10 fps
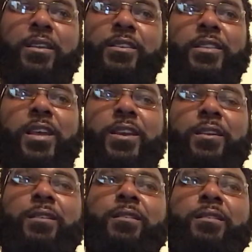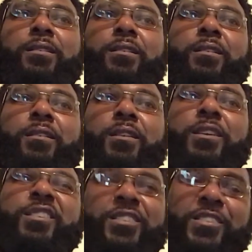It's like
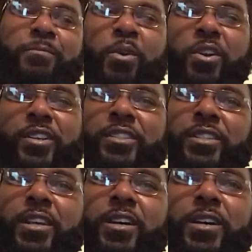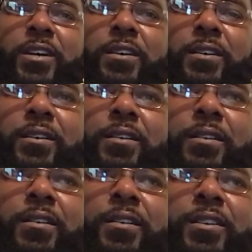it sparks a
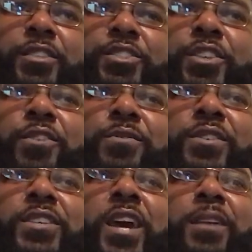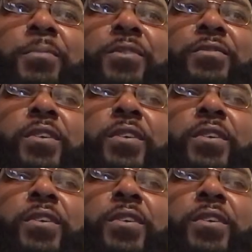certain type of